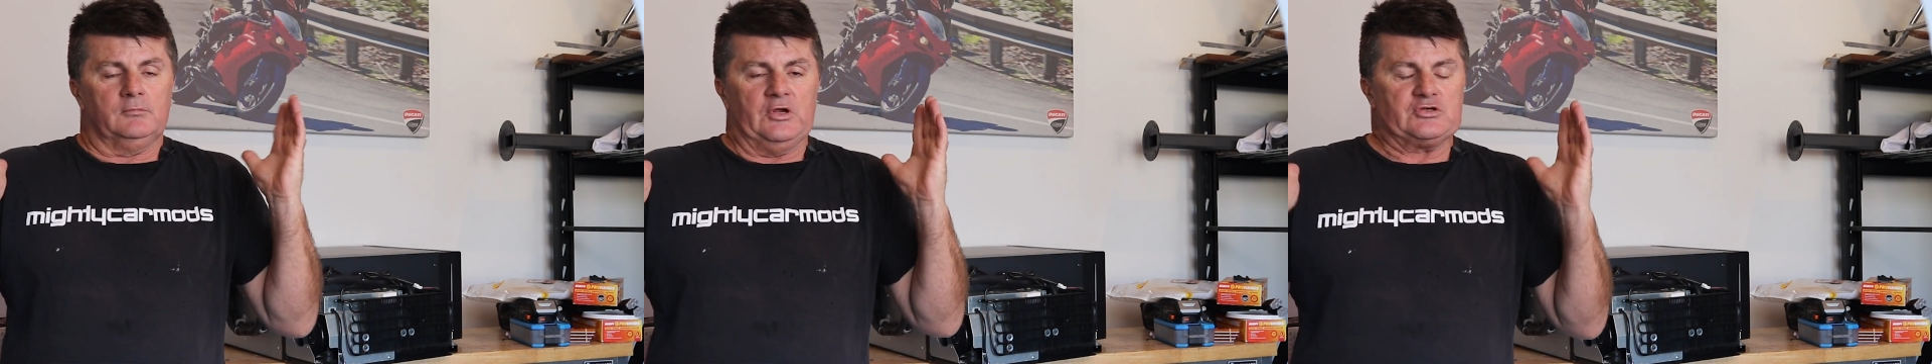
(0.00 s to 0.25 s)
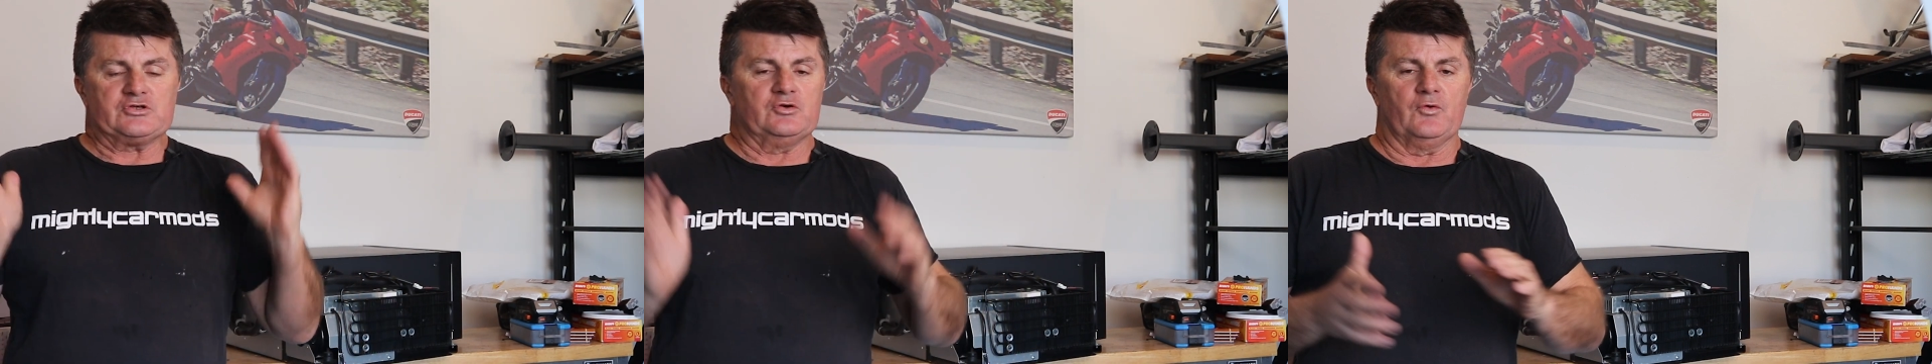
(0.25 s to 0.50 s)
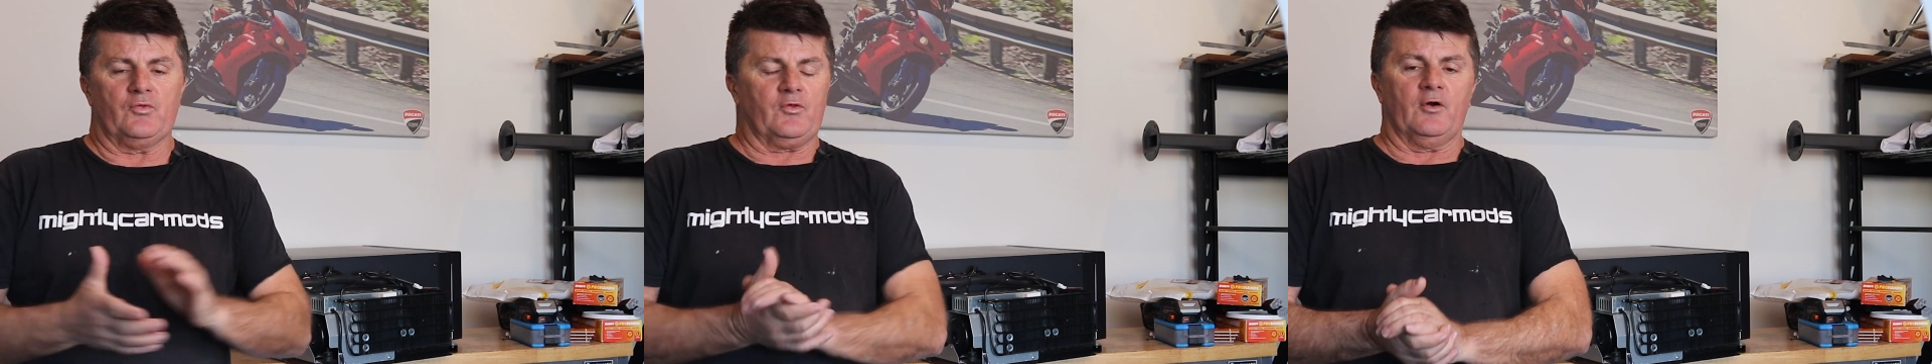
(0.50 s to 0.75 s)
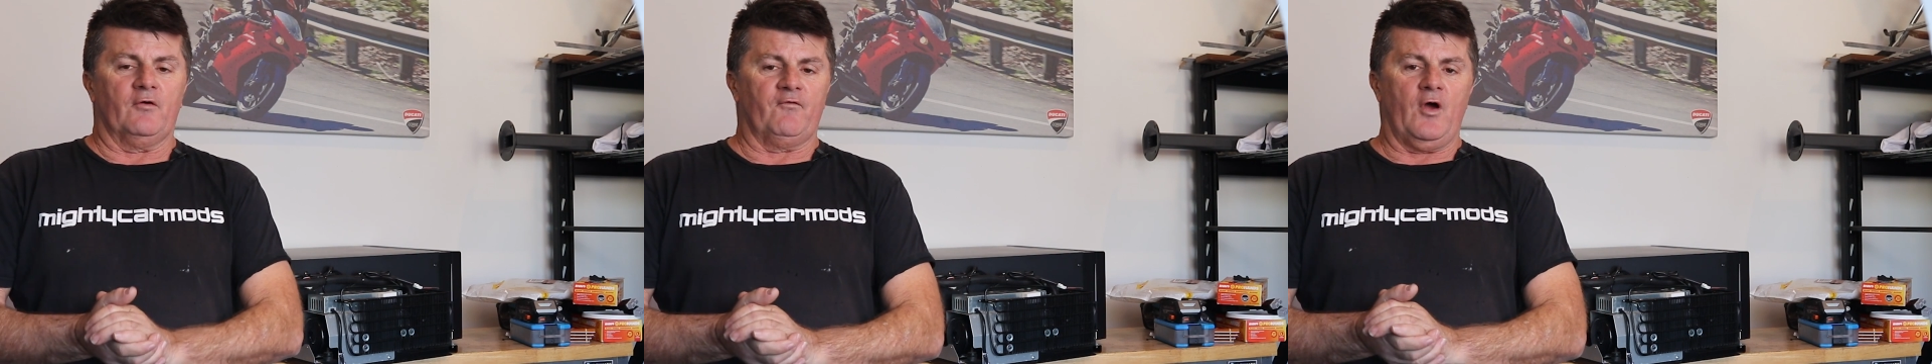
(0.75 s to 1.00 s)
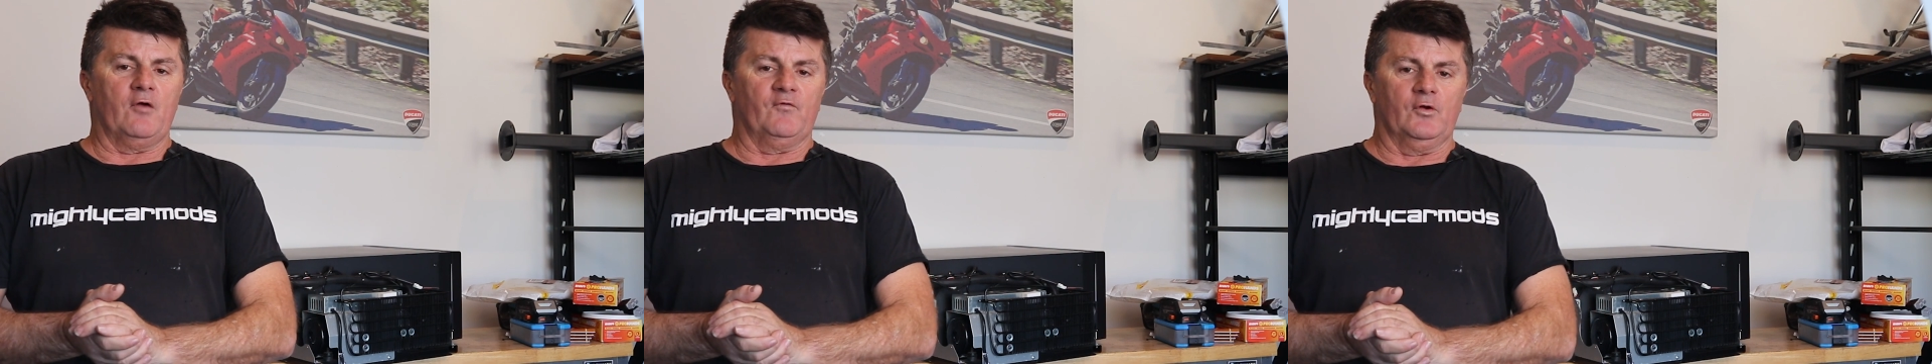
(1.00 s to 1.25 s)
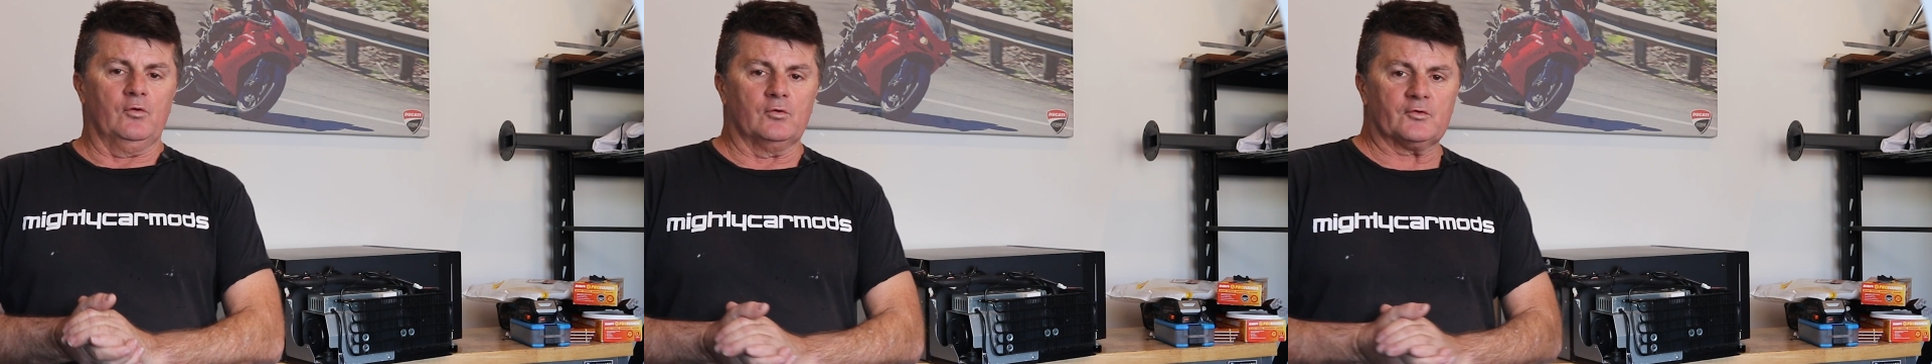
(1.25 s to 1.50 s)
issues that I've
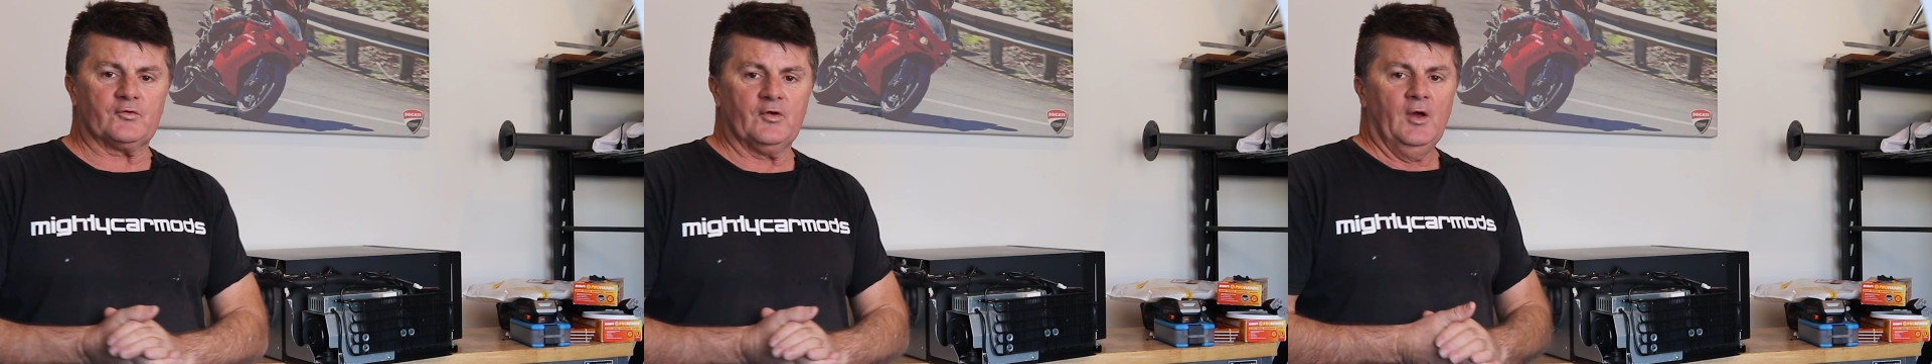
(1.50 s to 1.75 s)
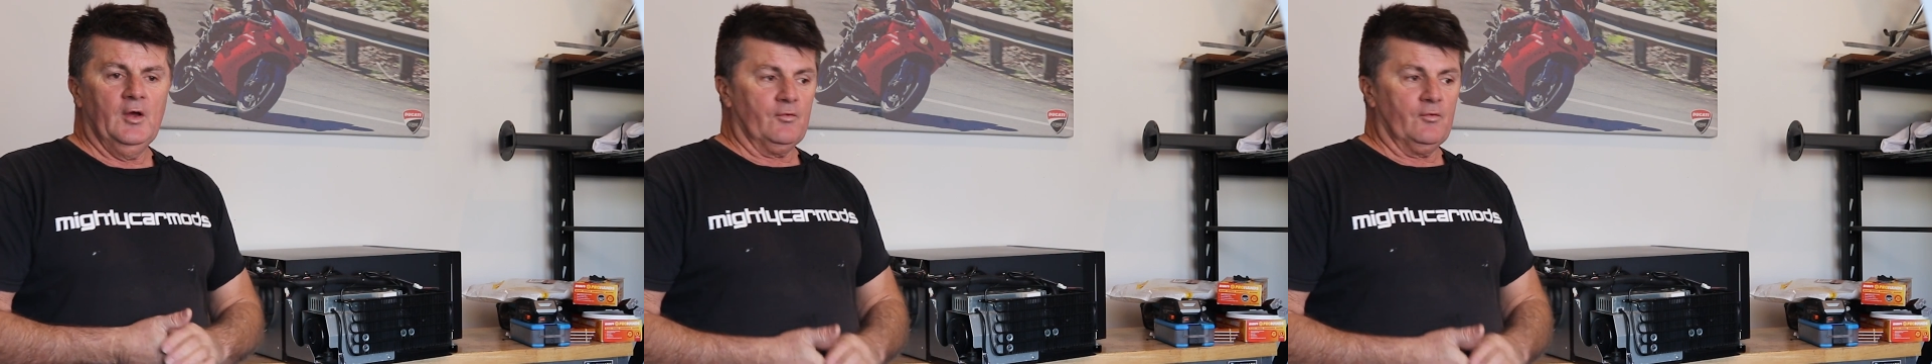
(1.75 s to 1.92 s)
overlooked.